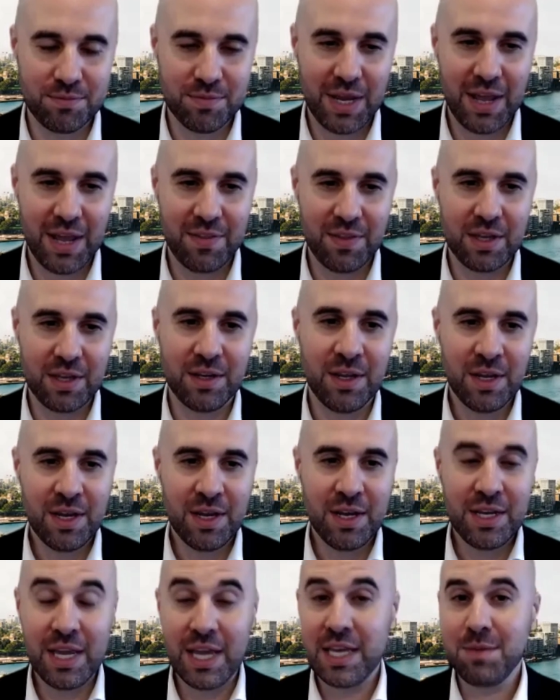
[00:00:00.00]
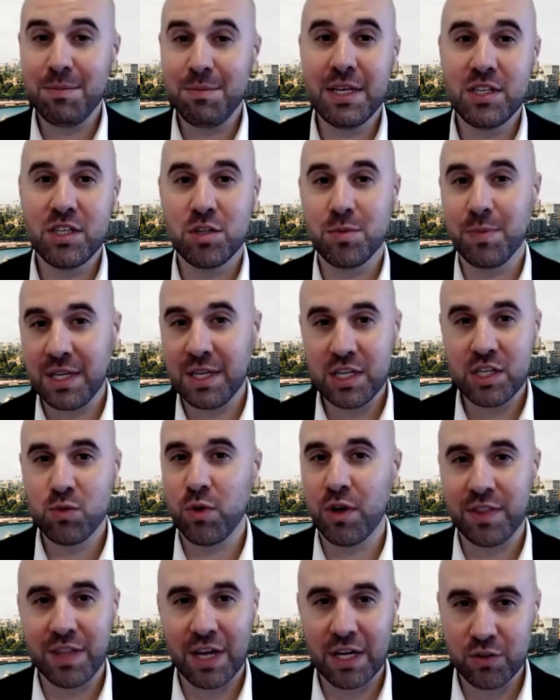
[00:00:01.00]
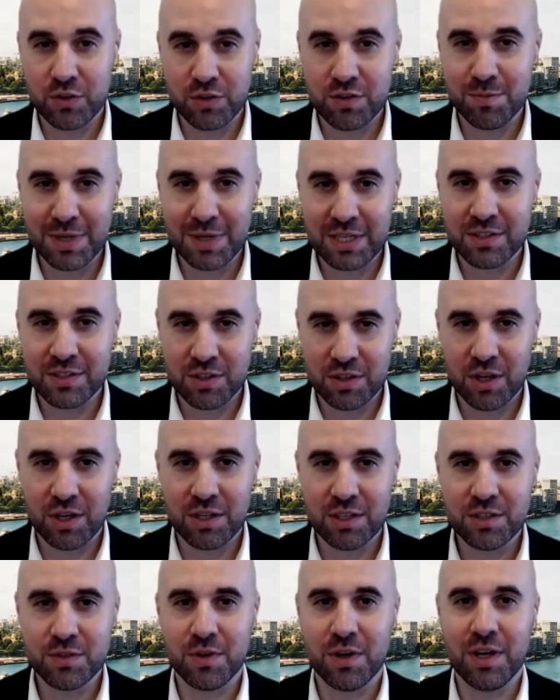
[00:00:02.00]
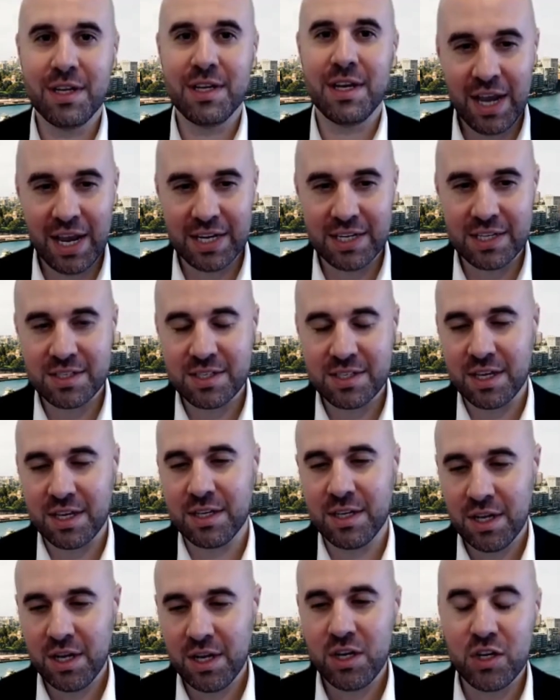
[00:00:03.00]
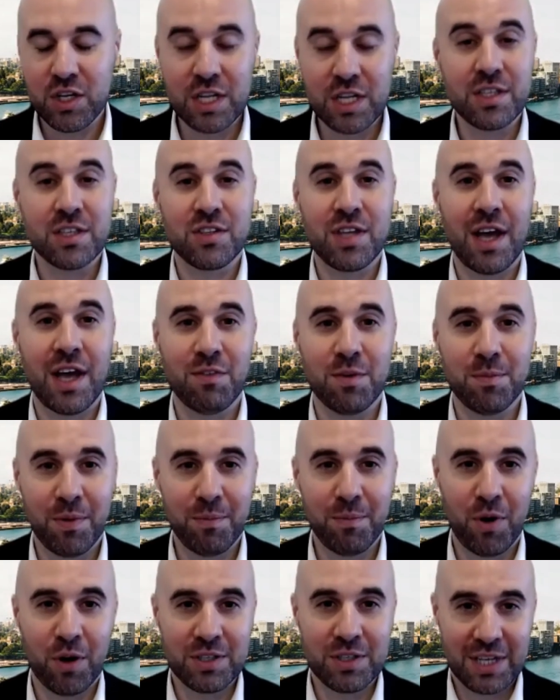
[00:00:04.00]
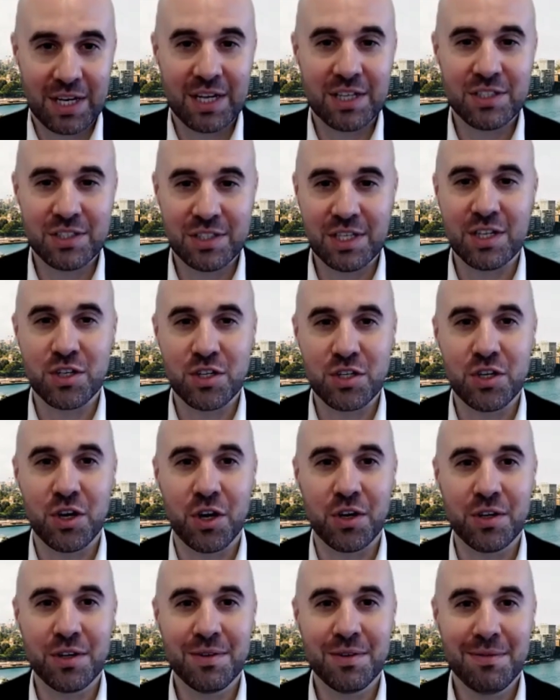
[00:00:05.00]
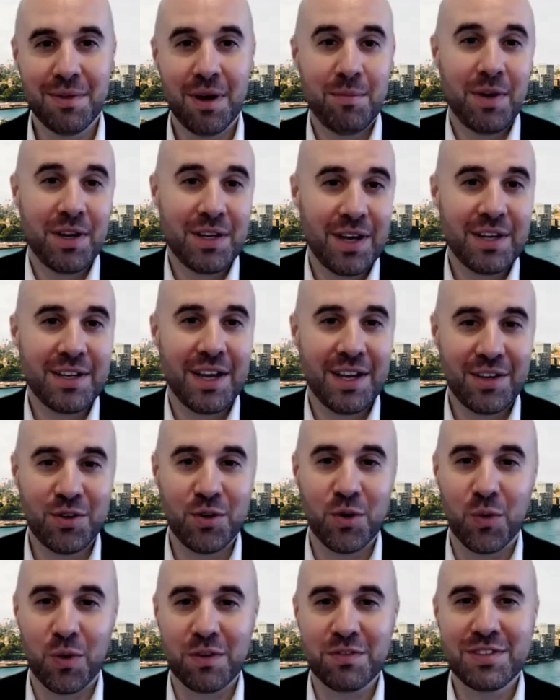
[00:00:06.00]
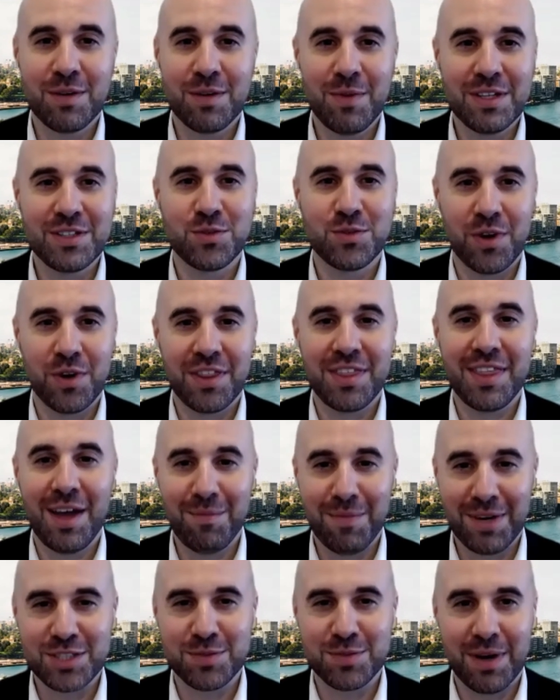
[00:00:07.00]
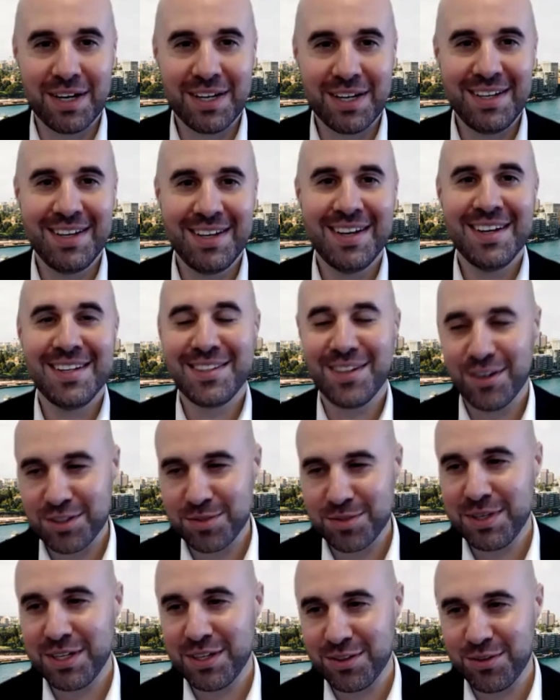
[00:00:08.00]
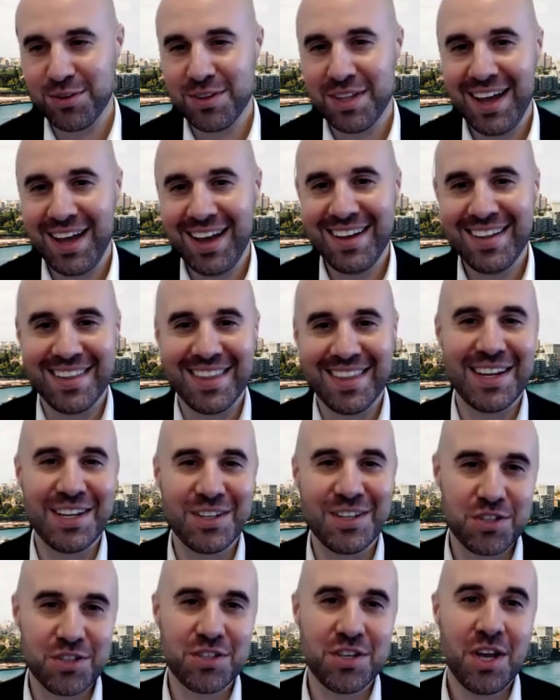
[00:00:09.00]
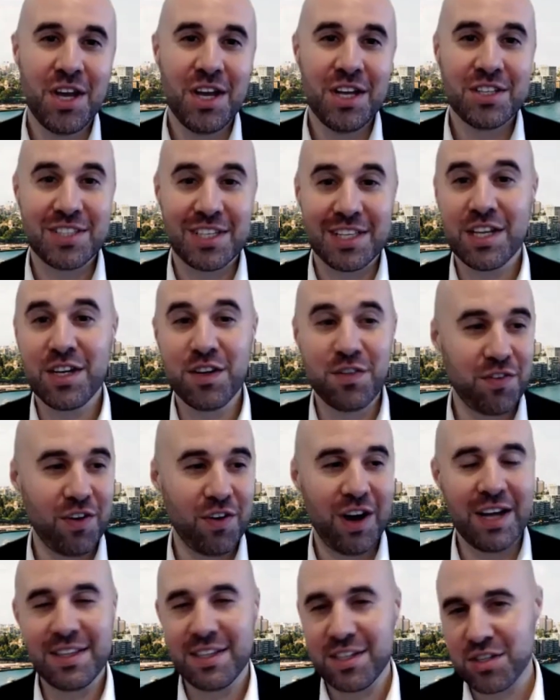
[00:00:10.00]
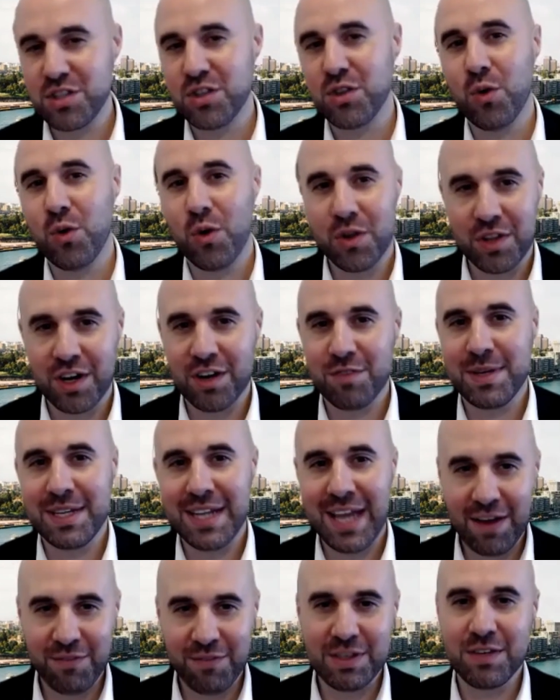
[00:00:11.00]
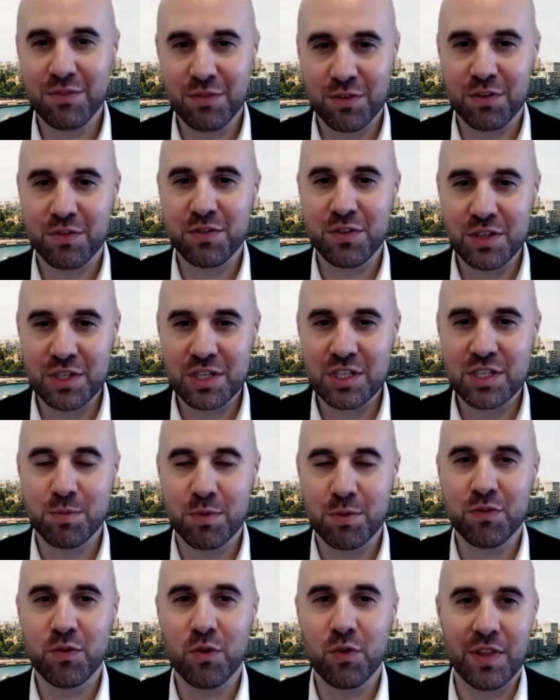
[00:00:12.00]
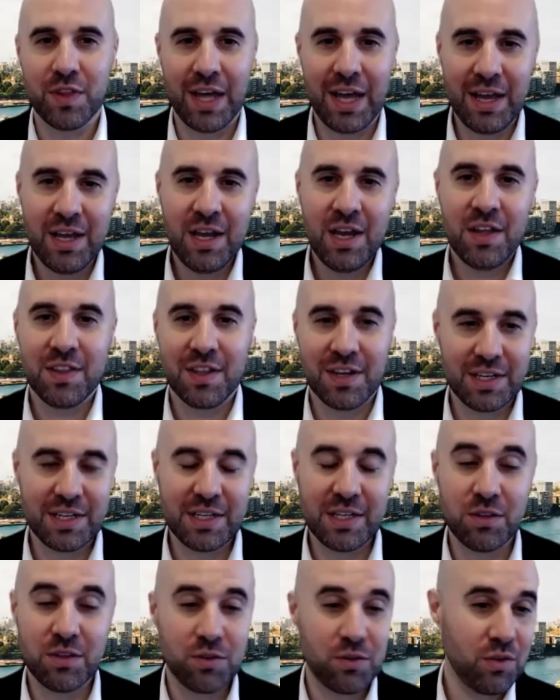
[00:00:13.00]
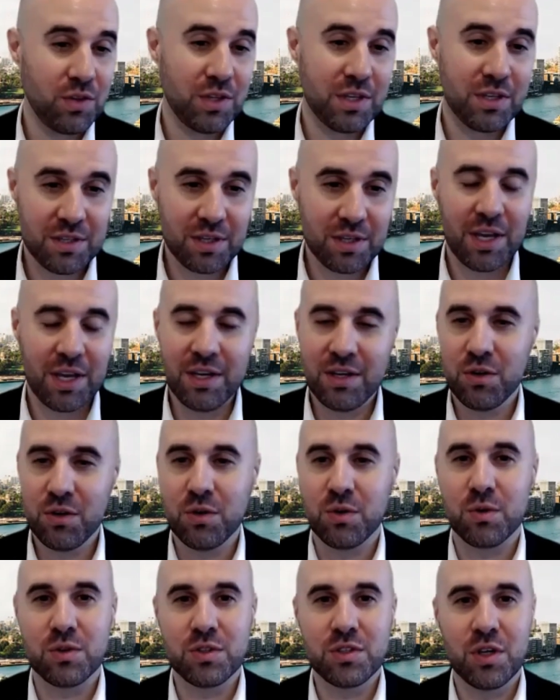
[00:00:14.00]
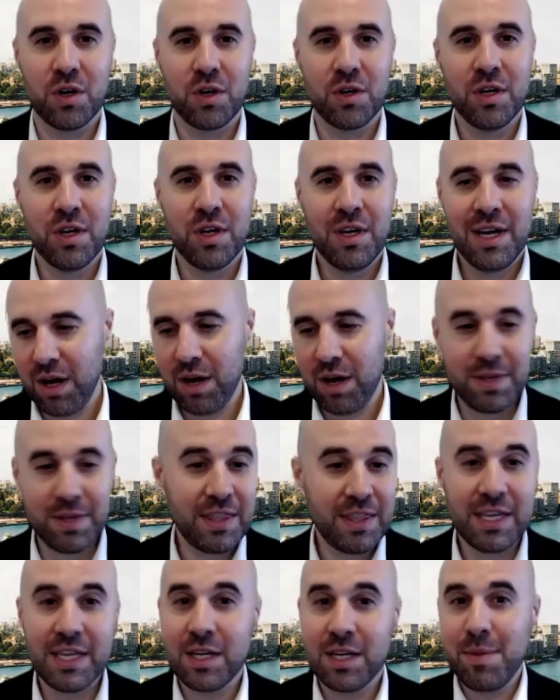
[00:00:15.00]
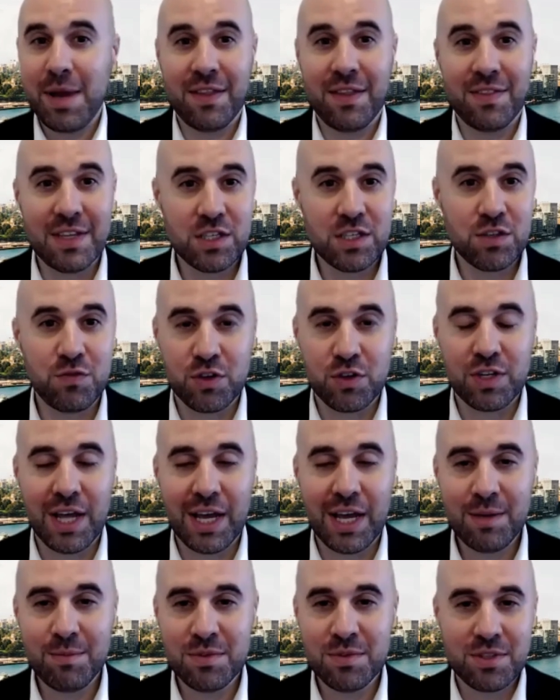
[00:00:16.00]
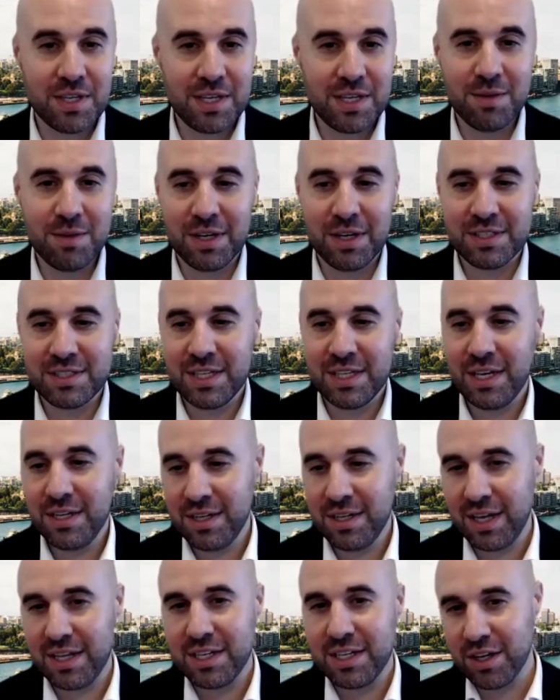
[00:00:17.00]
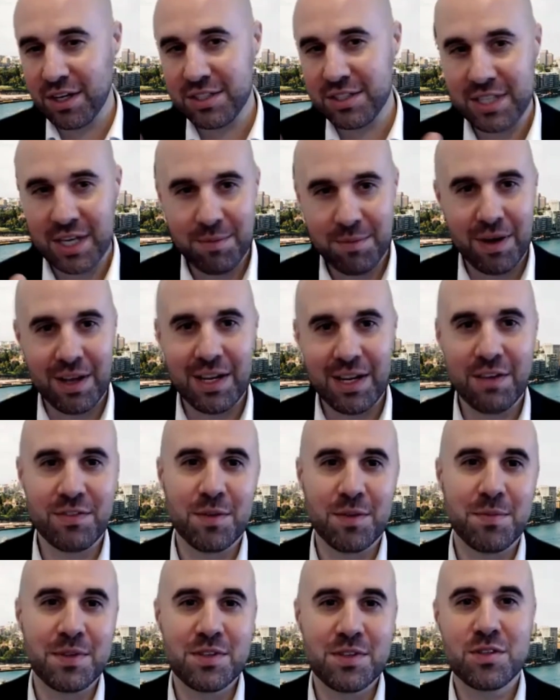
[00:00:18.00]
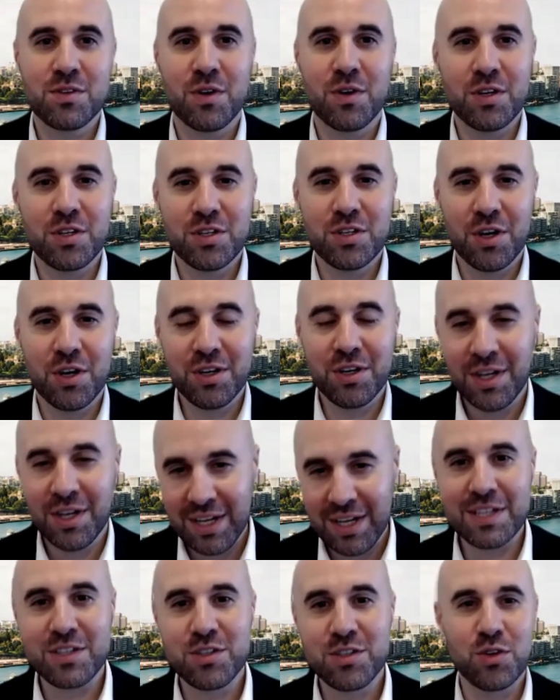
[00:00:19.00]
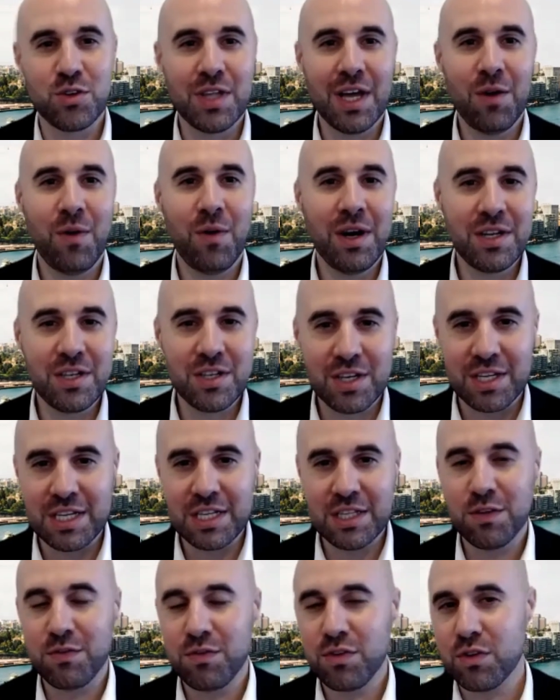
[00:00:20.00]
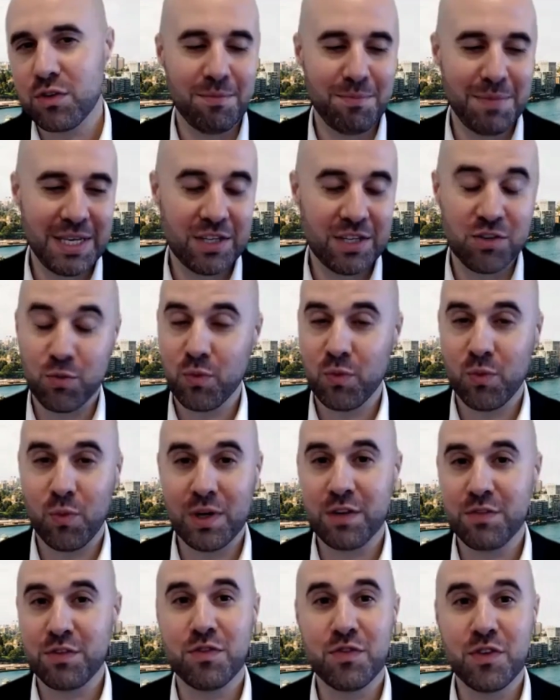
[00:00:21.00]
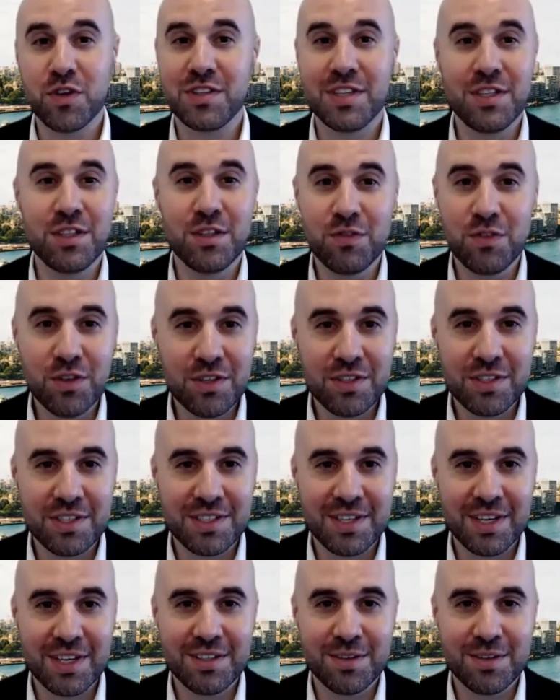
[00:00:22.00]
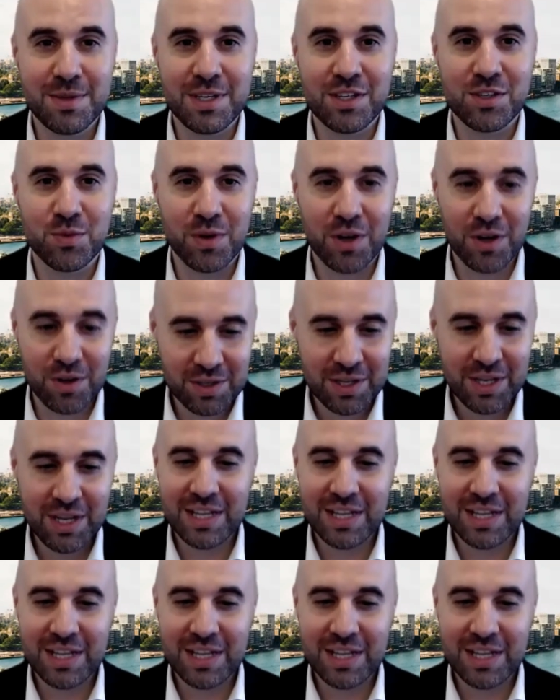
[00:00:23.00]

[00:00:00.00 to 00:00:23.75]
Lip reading: And then he messaged me, and he's worth hundreds of millions of dollars, right? And he said, you need to have a podcast, you need a show. I'm like, okay, cool. If someone's worth that much money tells me to do that, they just solidified this thought that I've been having for a few years before that I need to do this. Okay, cool. So I've been thinking about these few names to him, I said, and he goes, yep, I love the Business Growth Show. Let's do that one. You can interview me as one of your first interviews, he said to me as well.